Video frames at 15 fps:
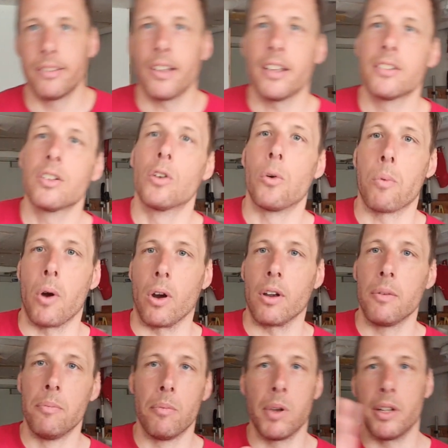it's a
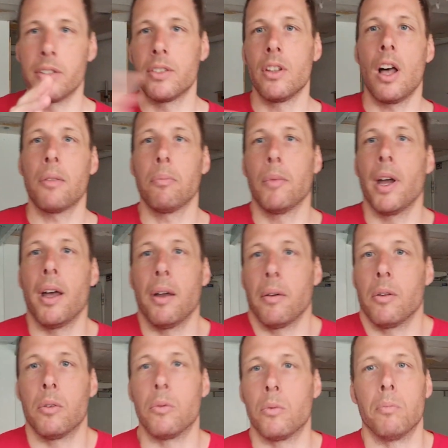quirk, but it's not my
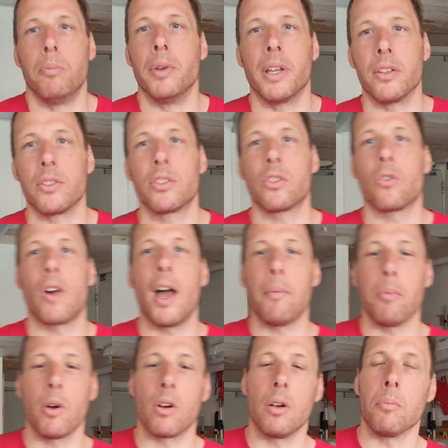biggest
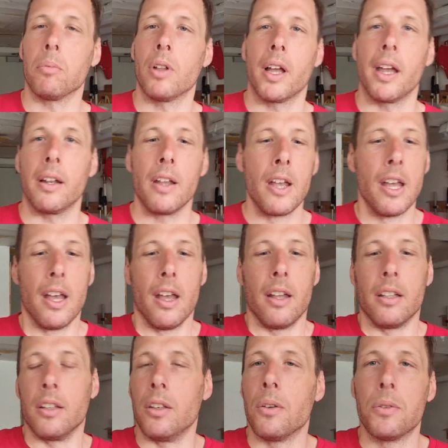gripe or complaint.
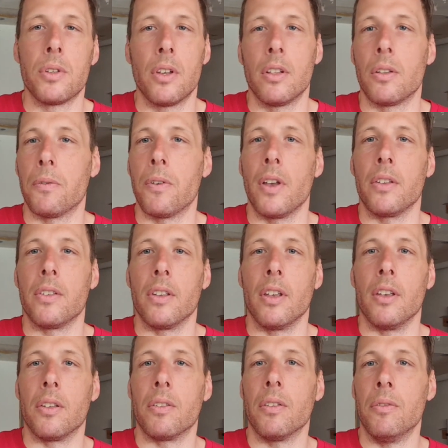The user interface
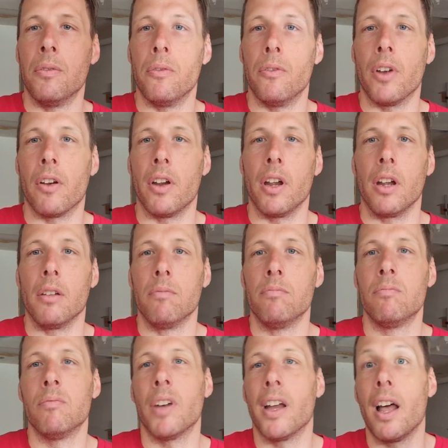is very,
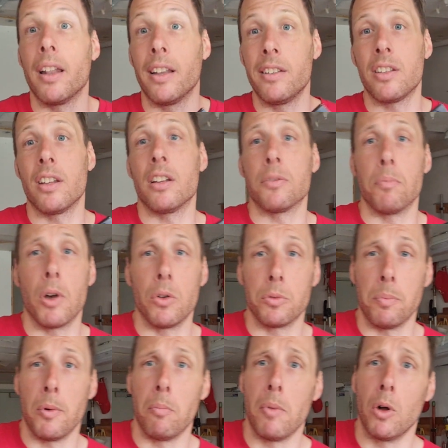at least it has
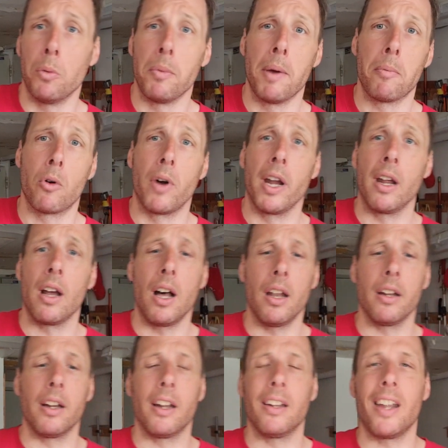mode memory.
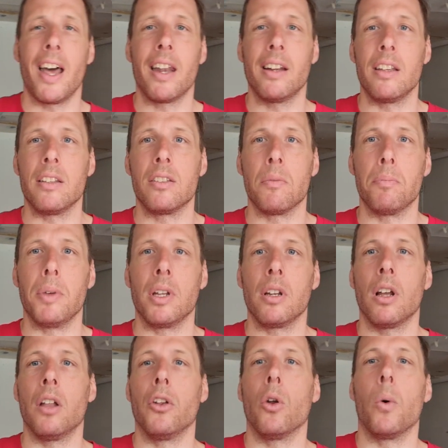Other than that, it's a bit
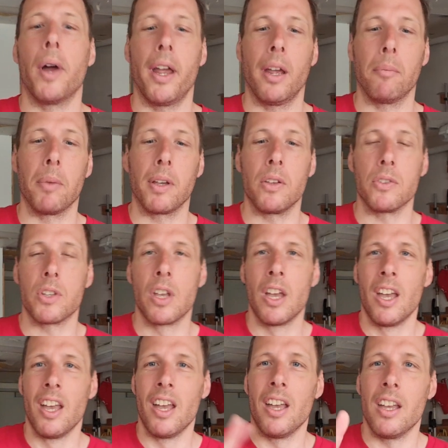annoying because
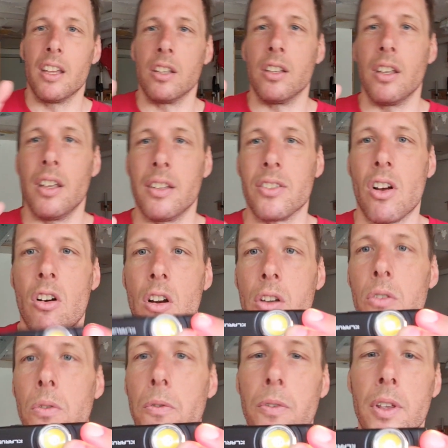it's hard
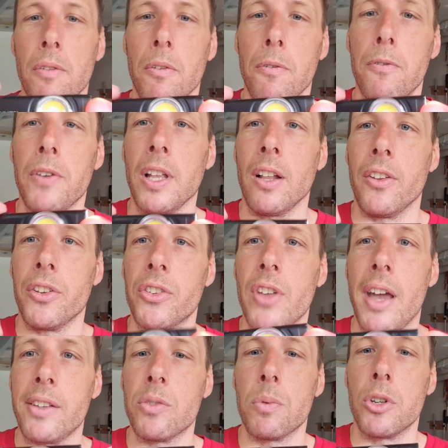to even feel the
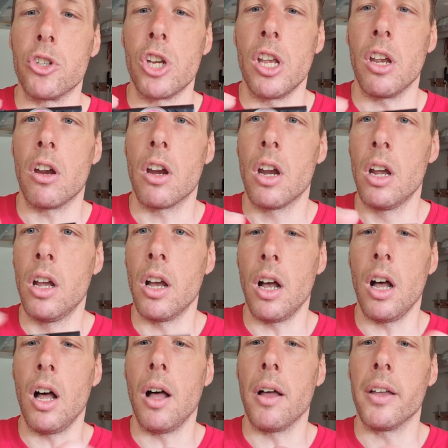side switch here.
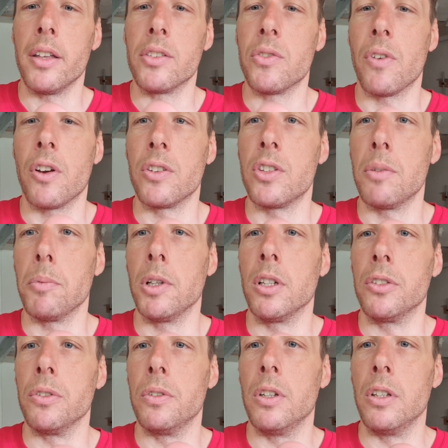It's very similar
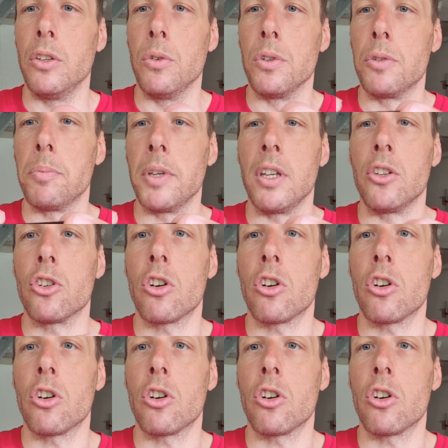to the USB